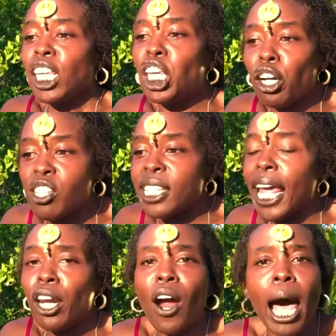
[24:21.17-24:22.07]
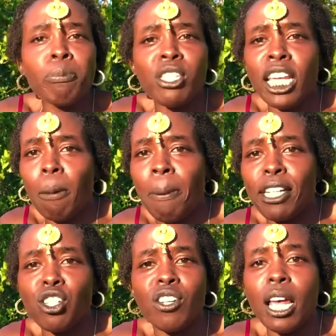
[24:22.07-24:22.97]
Years later, I'm seeing
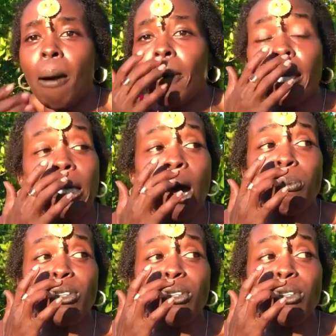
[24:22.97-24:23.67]
pictures. I'm like, yo,